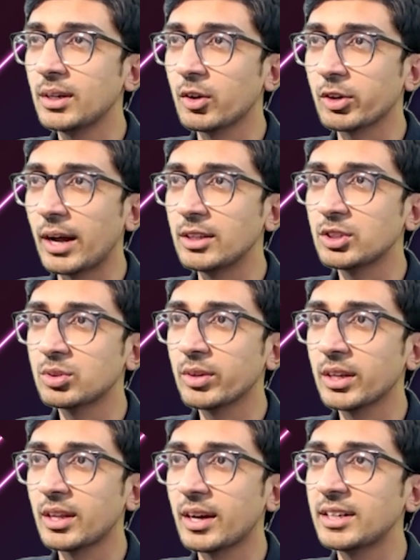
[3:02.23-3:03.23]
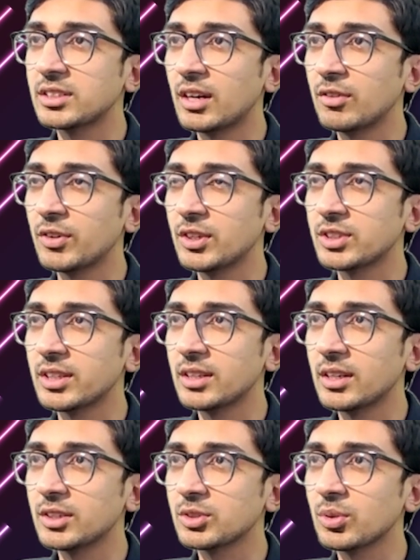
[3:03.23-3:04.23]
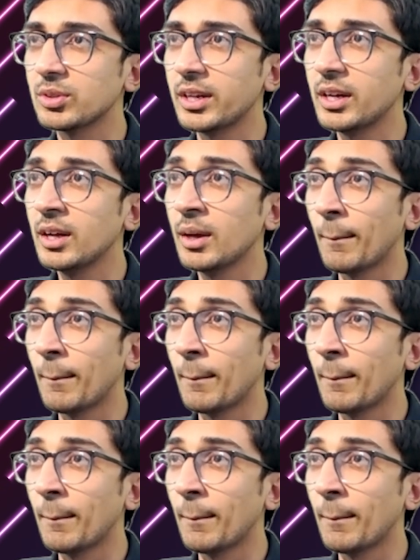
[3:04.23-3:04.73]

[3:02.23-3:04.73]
Okay, I'll just look at the right side first and then let's go there.